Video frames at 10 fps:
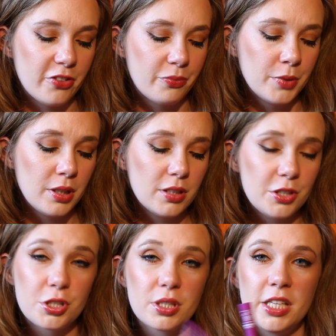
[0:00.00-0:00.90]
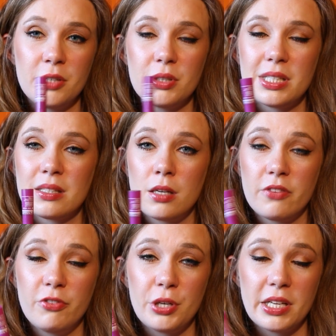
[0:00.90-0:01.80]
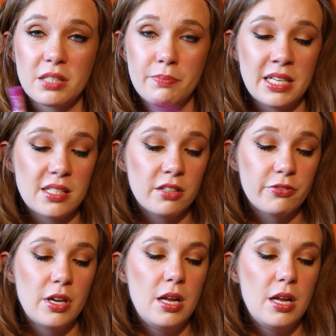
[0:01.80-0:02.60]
milliliters in here. It's not very expensive.